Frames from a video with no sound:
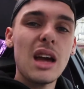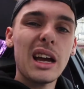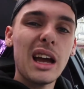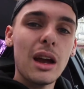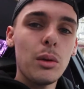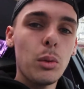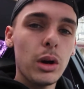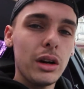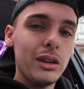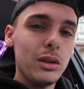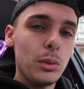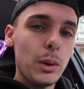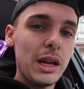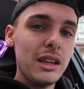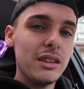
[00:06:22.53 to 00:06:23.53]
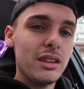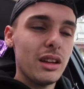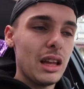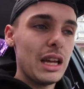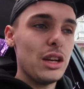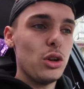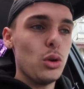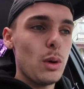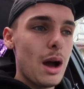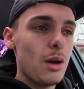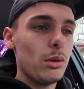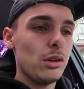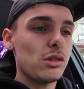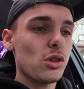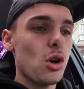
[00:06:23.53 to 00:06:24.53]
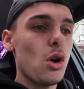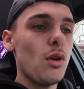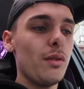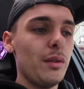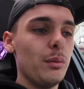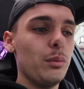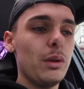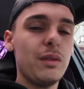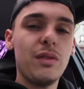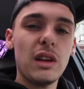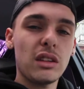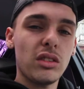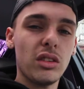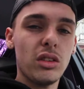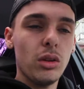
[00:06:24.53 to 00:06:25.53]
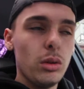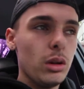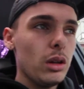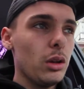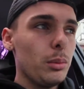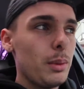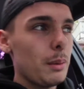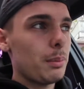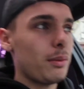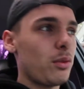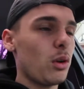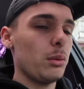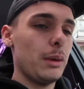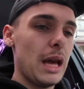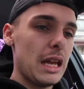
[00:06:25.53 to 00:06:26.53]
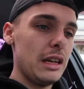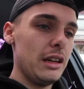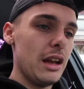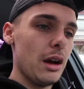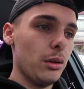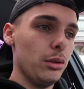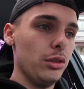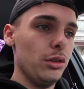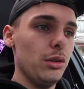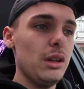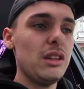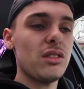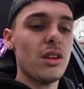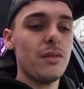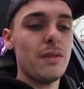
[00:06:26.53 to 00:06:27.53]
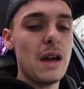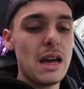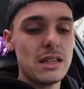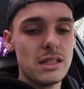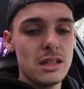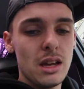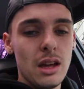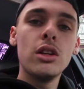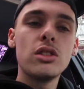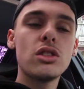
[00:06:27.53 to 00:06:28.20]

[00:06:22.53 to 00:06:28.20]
I kind of wanted to wait until I knew how it drove, and we fixed the tune a little bit before we headed down to Nissan Fest.